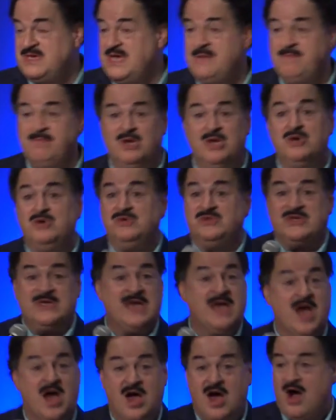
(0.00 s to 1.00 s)
keep losing
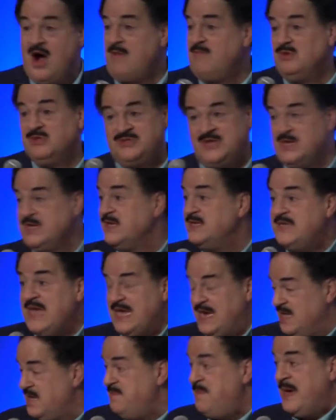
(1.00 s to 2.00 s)
almost on a
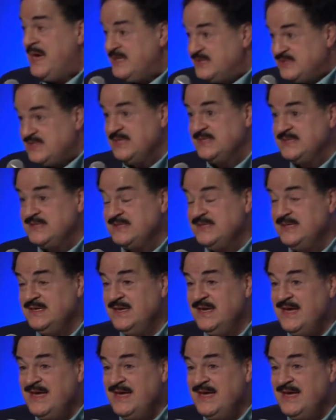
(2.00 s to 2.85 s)
daily basis.